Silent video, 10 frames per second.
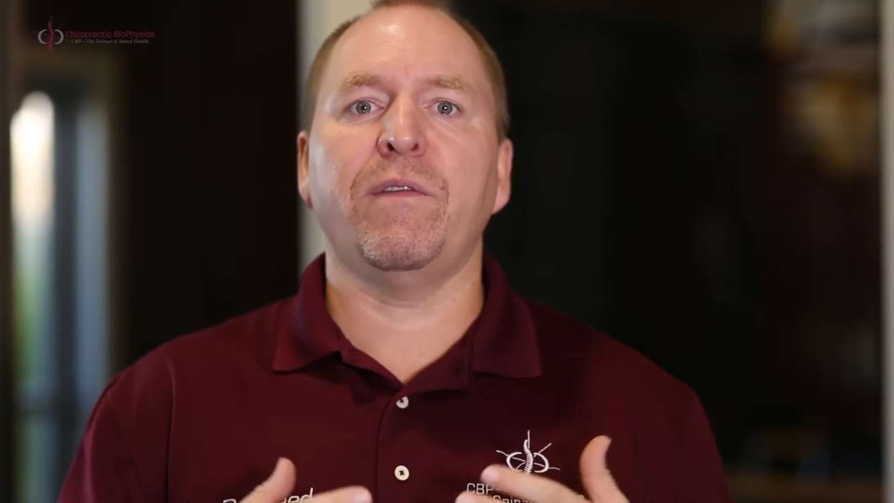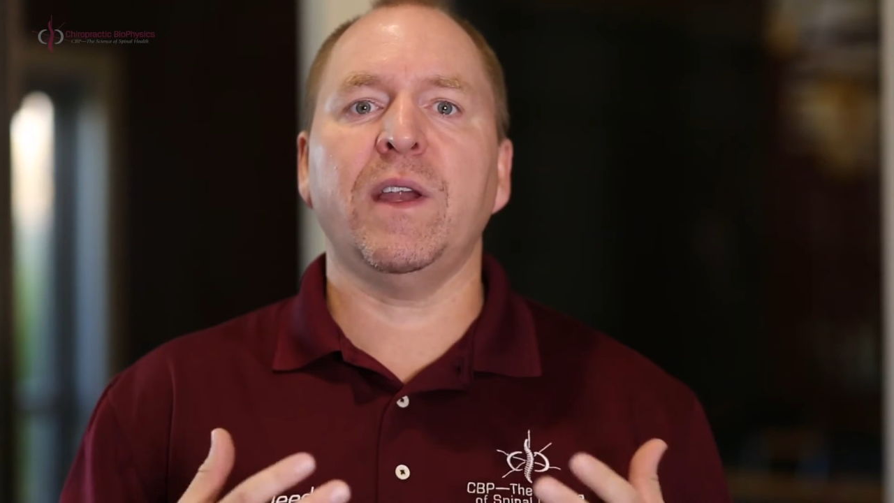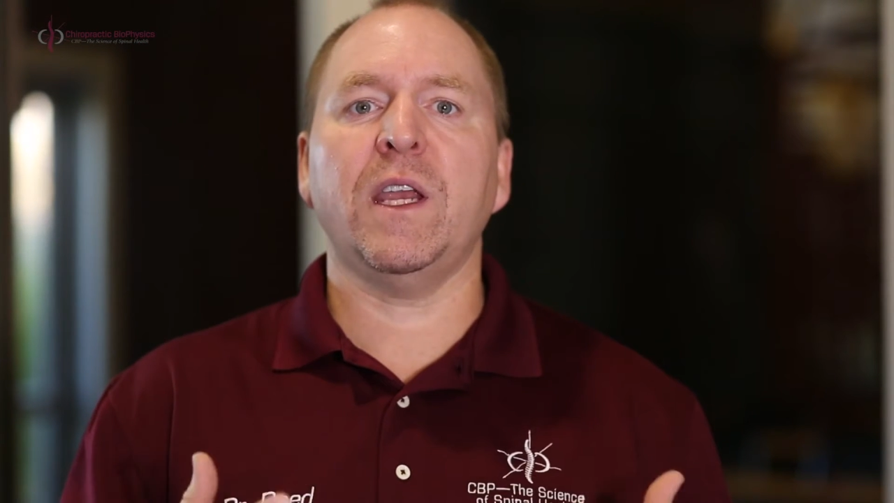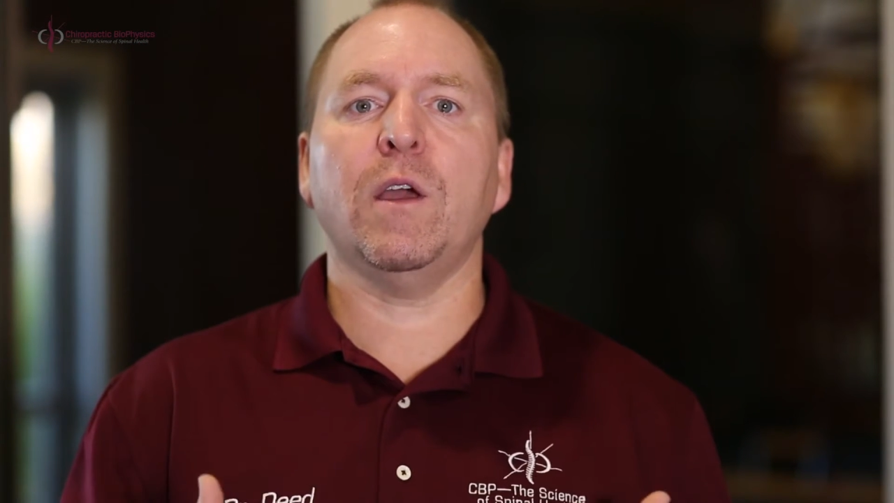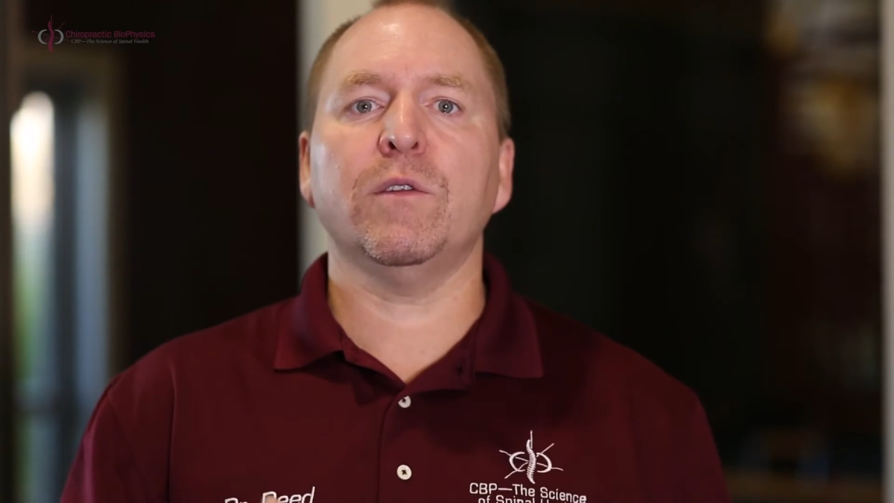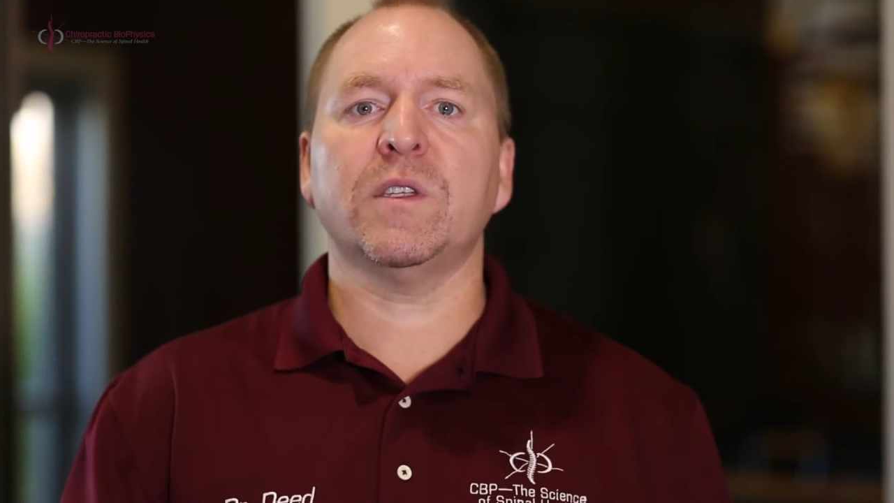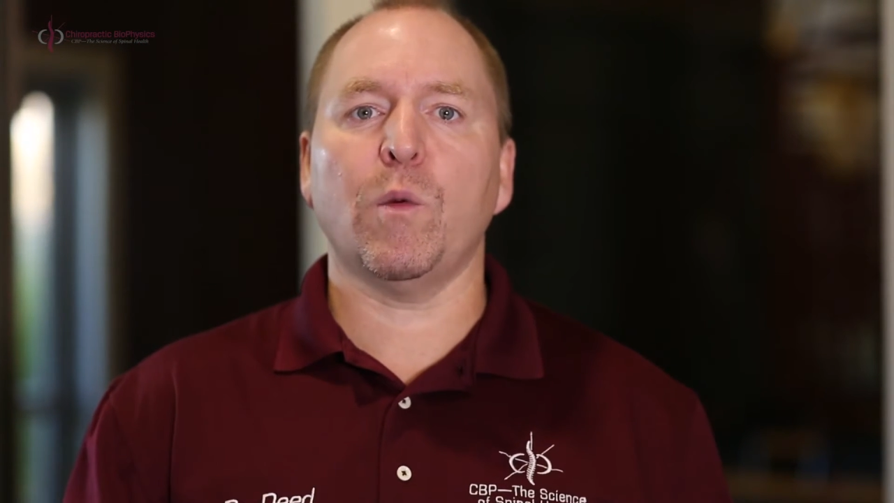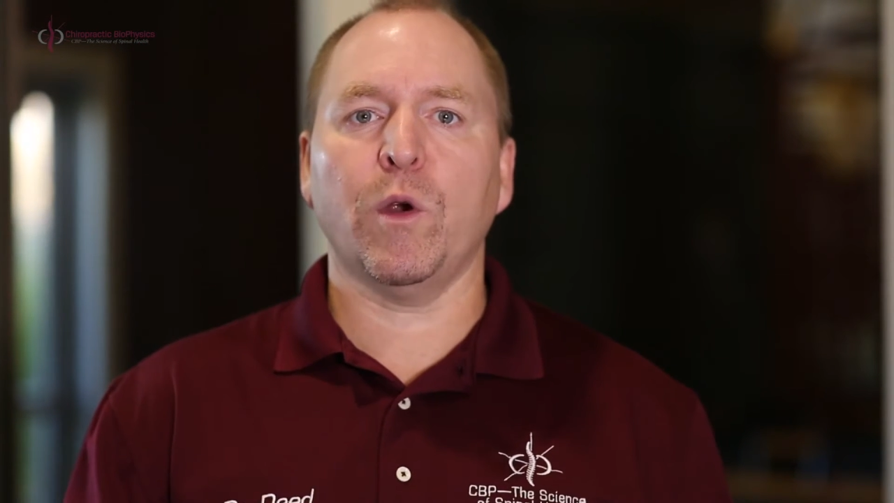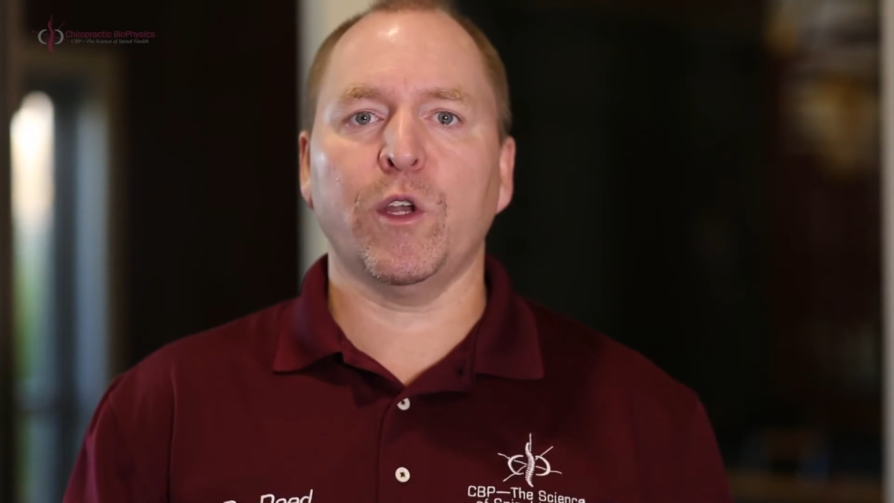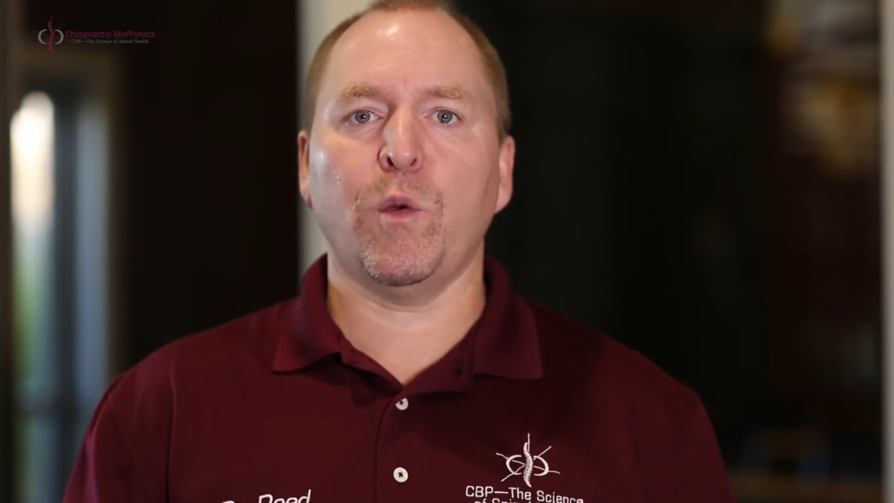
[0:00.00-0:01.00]
videos that
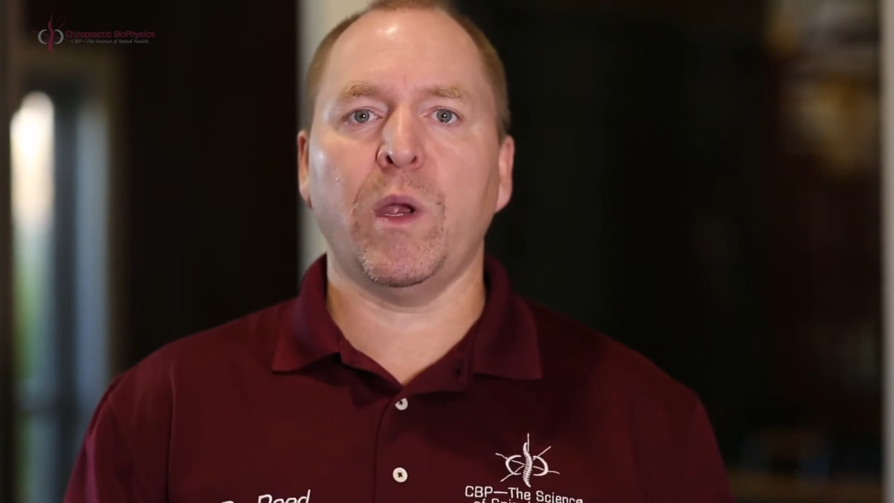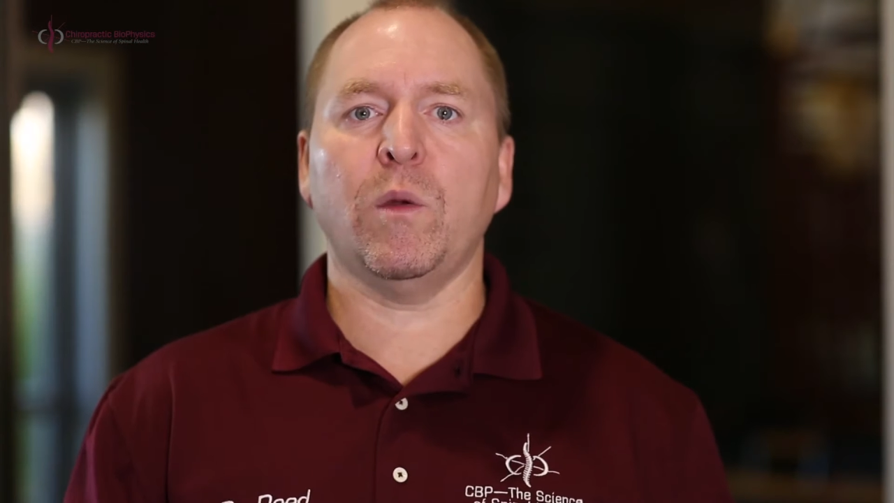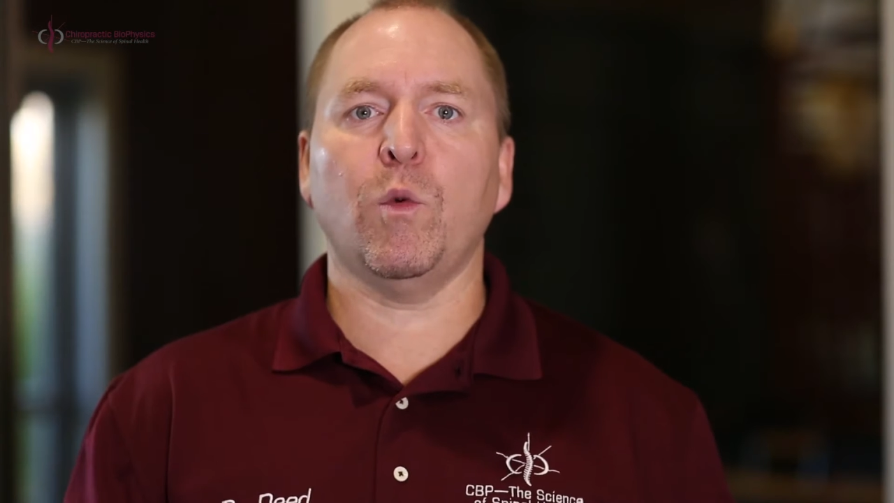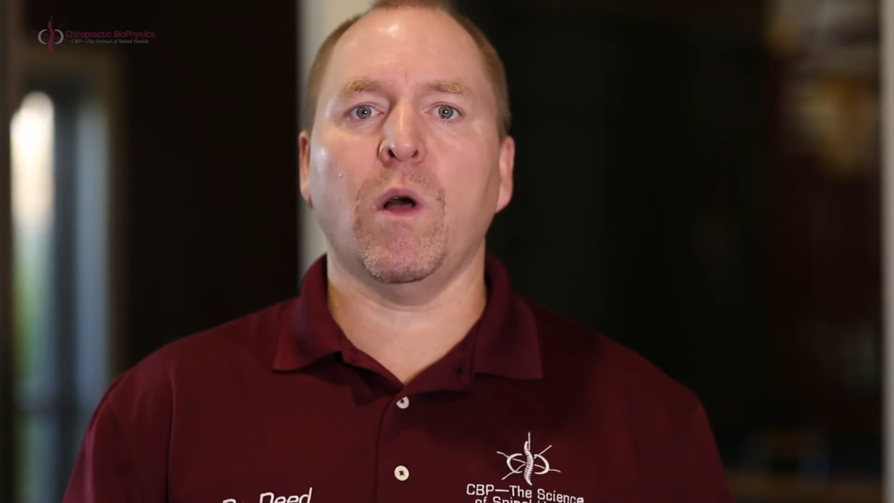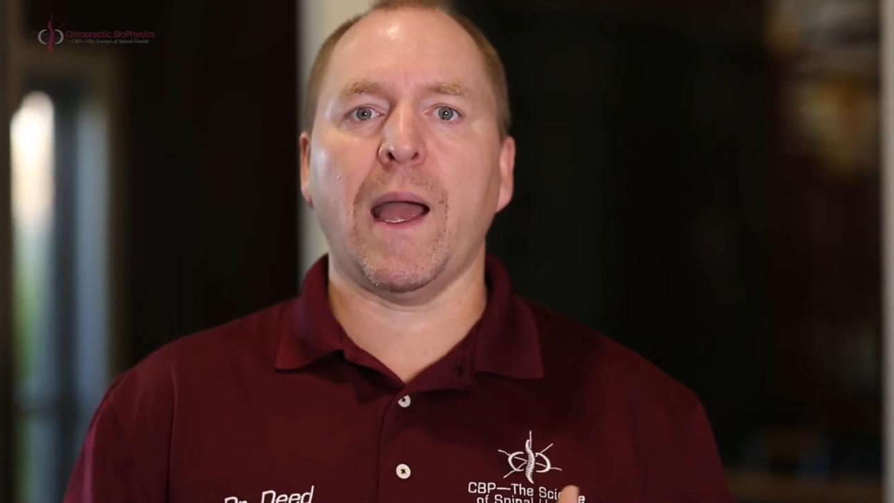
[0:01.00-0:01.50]
we're doing will